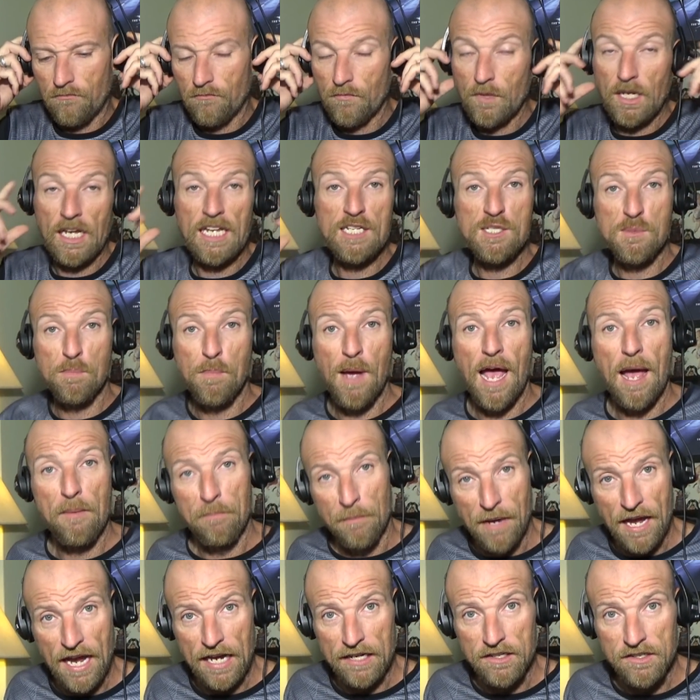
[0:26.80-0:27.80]
It's
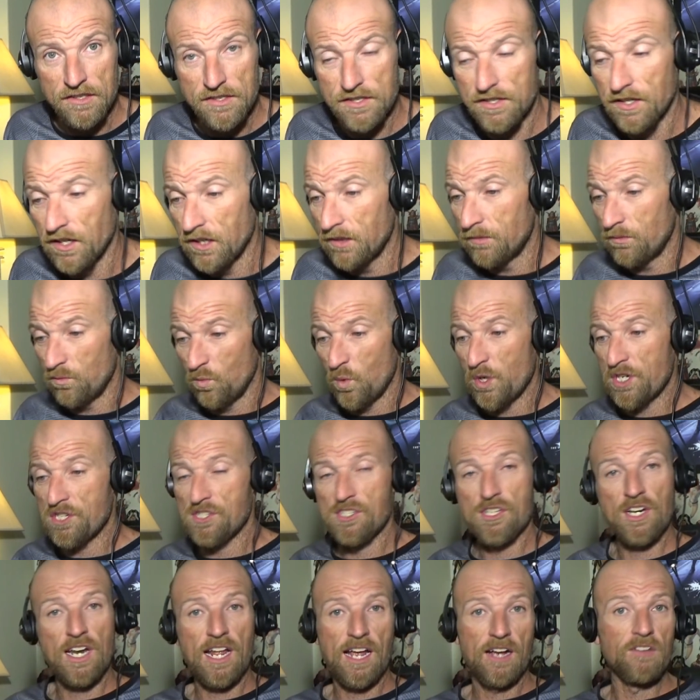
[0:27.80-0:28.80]
Batman. So we're just
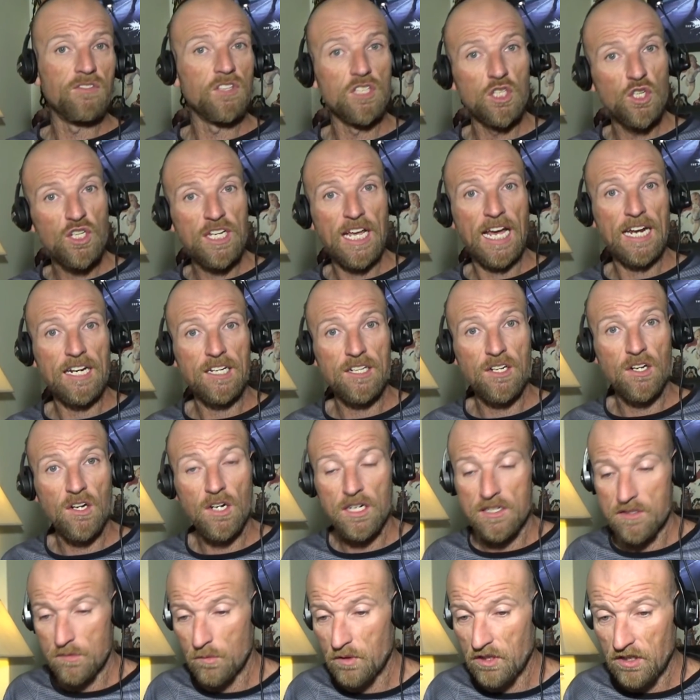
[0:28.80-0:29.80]
going to have a look at it,
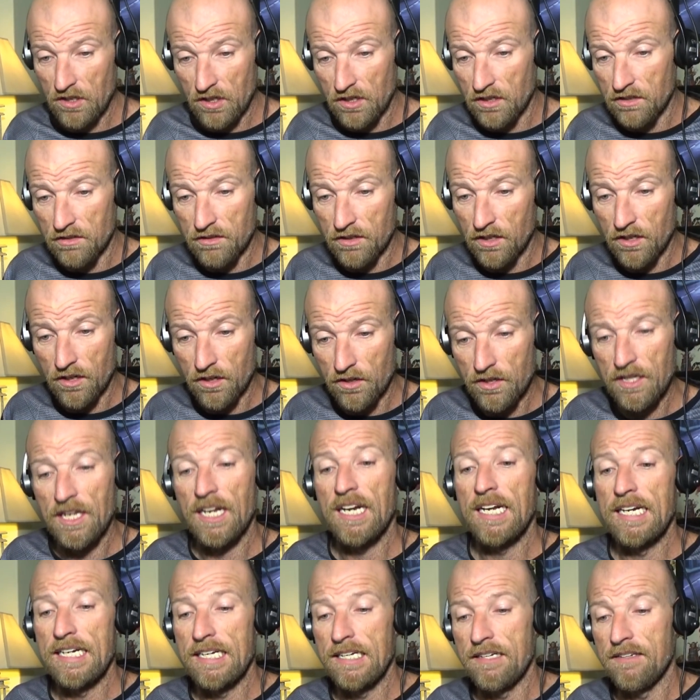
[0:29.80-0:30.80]
guys. We're not going to, you know, get
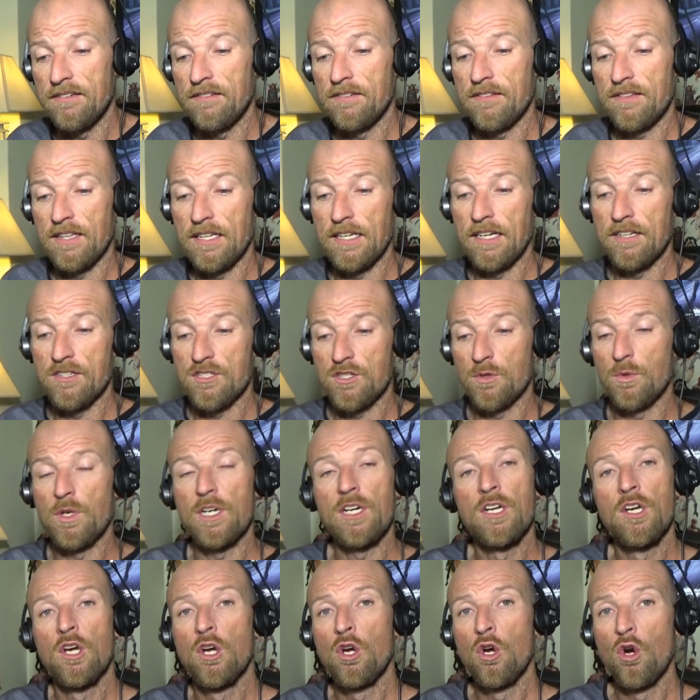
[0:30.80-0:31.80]
anything into it.